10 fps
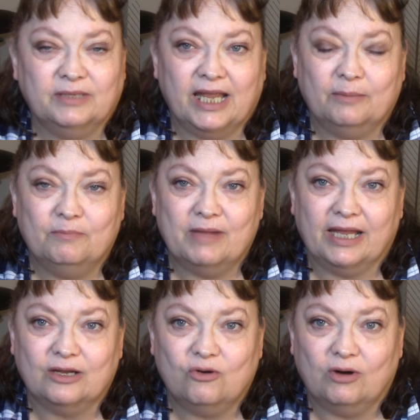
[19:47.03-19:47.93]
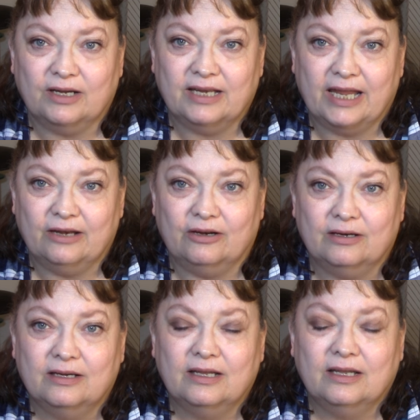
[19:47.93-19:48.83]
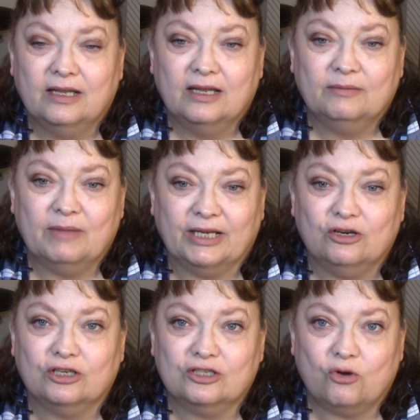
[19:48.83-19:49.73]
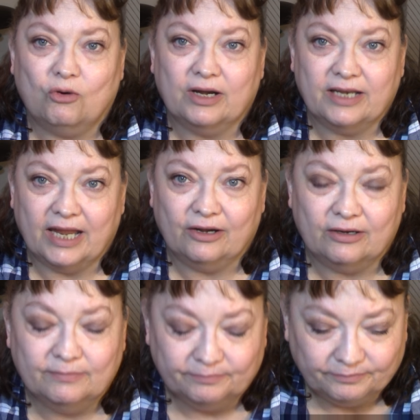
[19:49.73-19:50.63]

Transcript: Deb, my coordinator, my nurse coordinator,